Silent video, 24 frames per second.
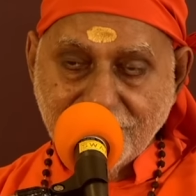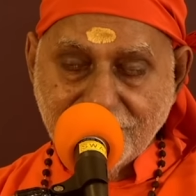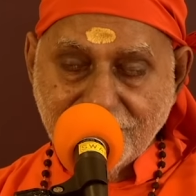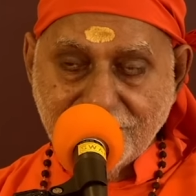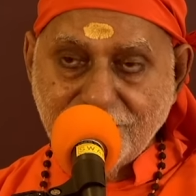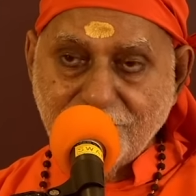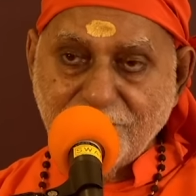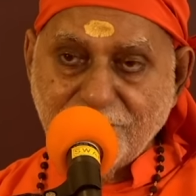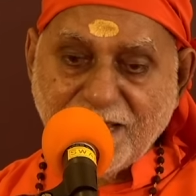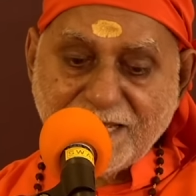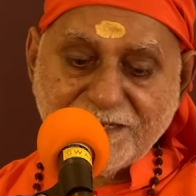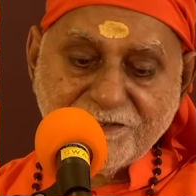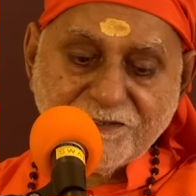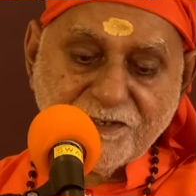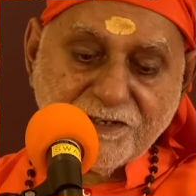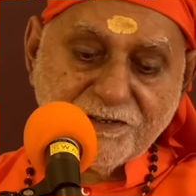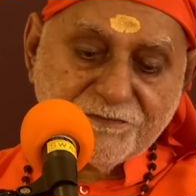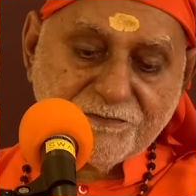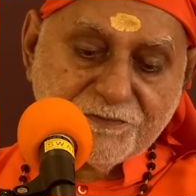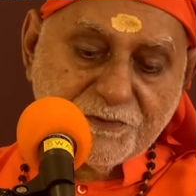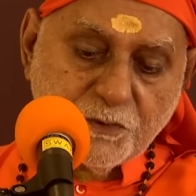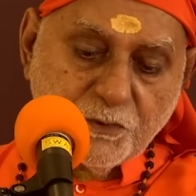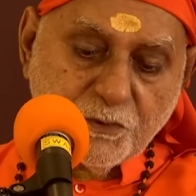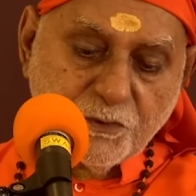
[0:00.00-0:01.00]
In the
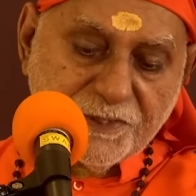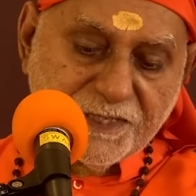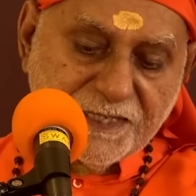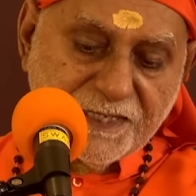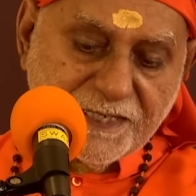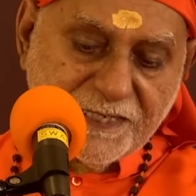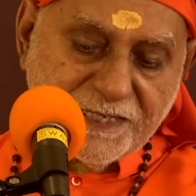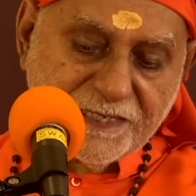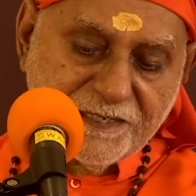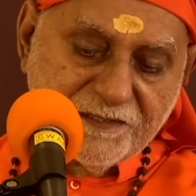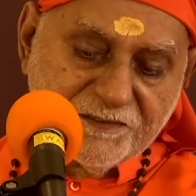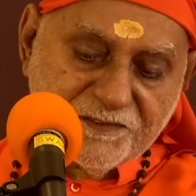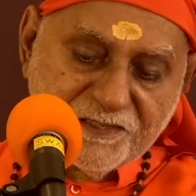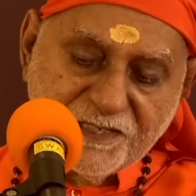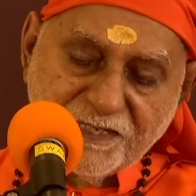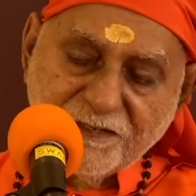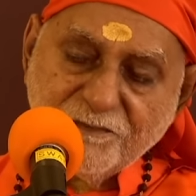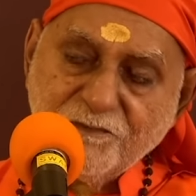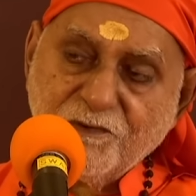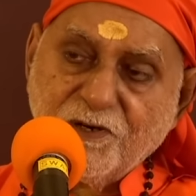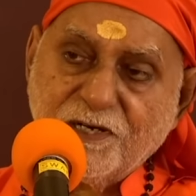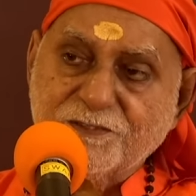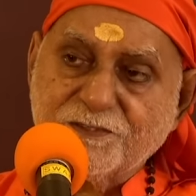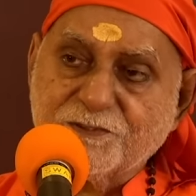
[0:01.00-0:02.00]
matter of knowing
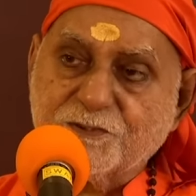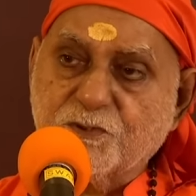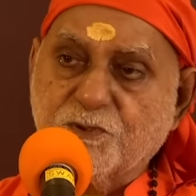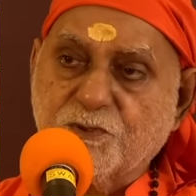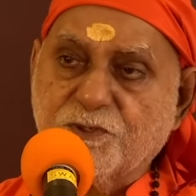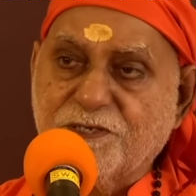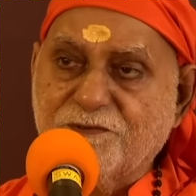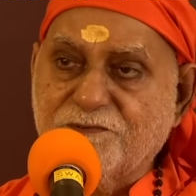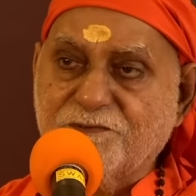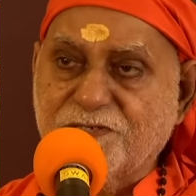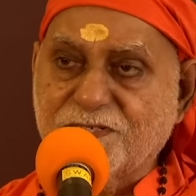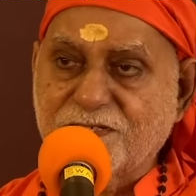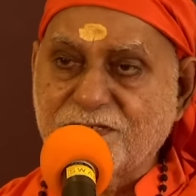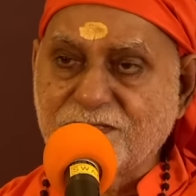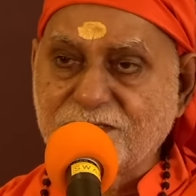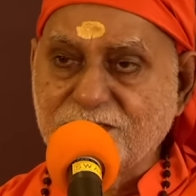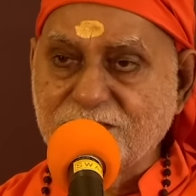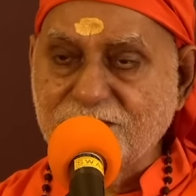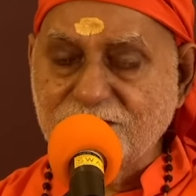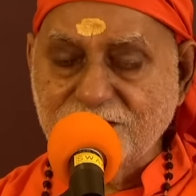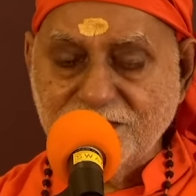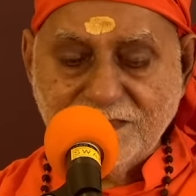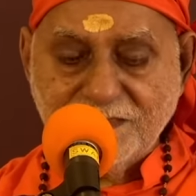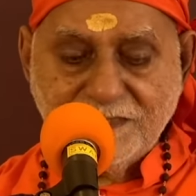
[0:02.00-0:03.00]
anything whatsoever,
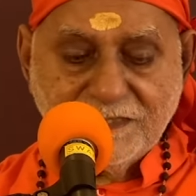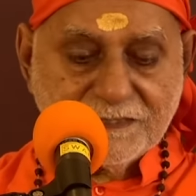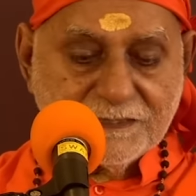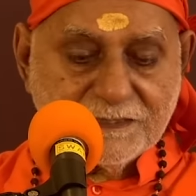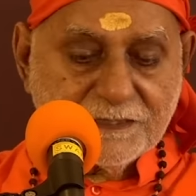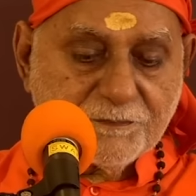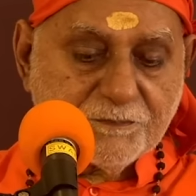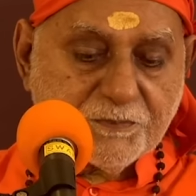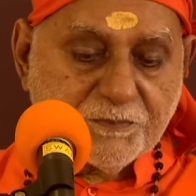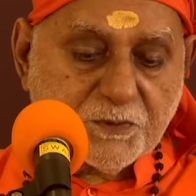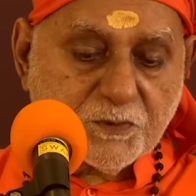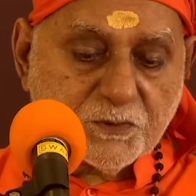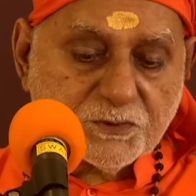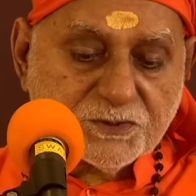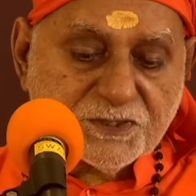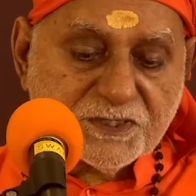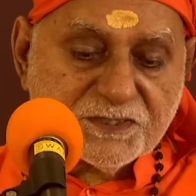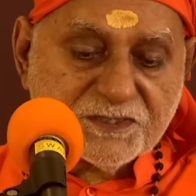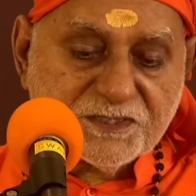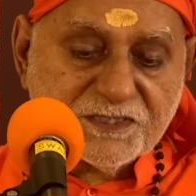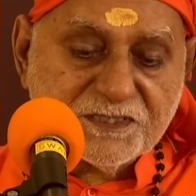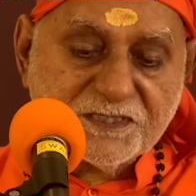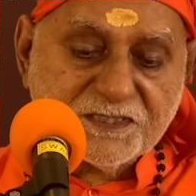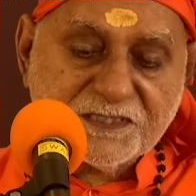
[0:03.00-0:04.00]
the
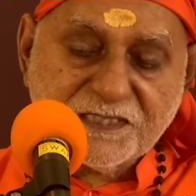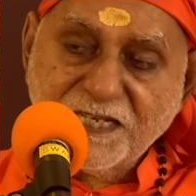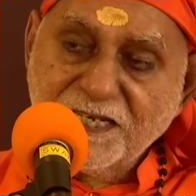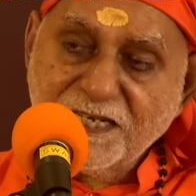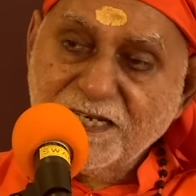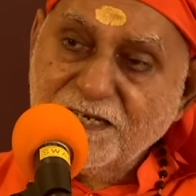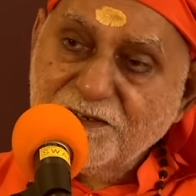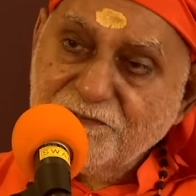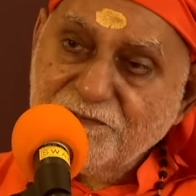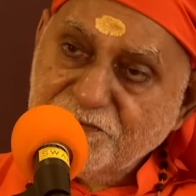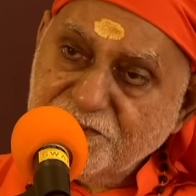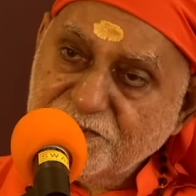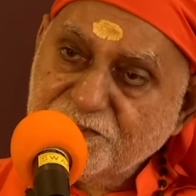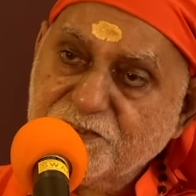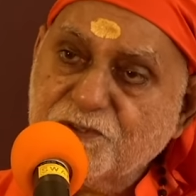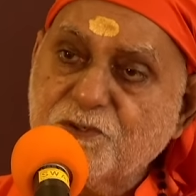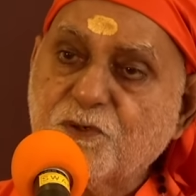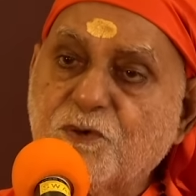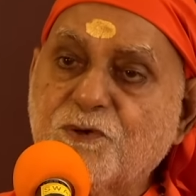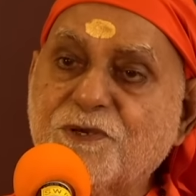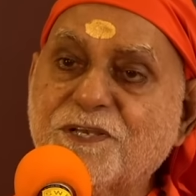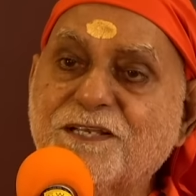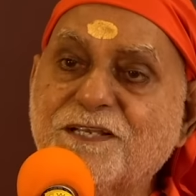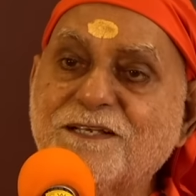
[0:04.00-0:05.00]
process itself is
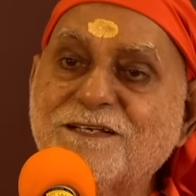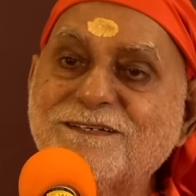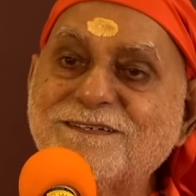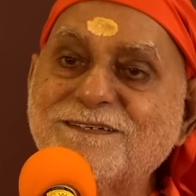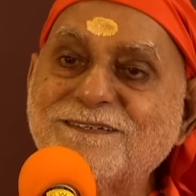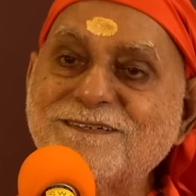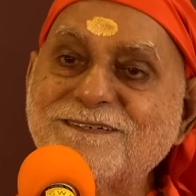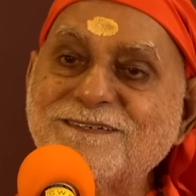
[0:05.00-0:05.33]
knowing.